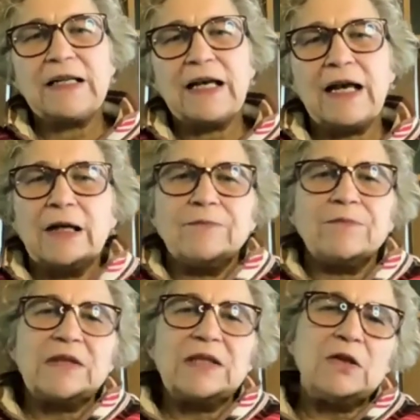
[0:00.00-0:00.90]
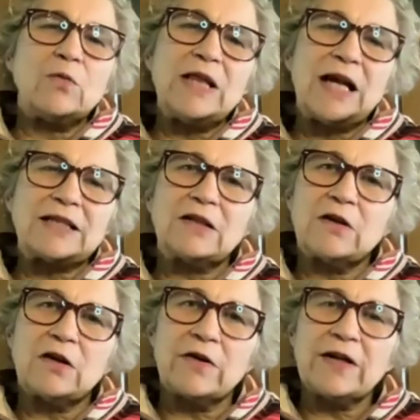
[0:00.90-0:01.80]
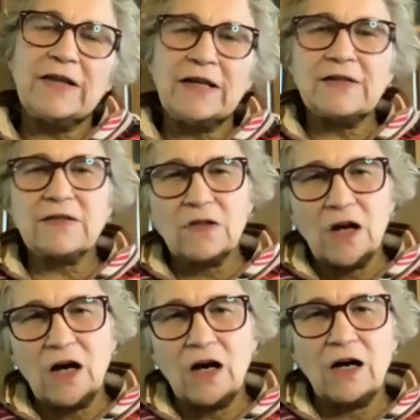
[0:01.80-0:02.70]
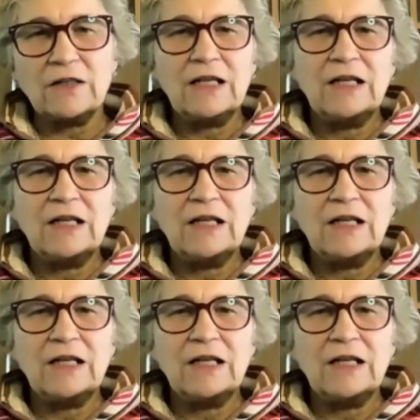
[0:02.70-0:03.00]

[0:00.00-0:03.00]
And, we like to hurry things along.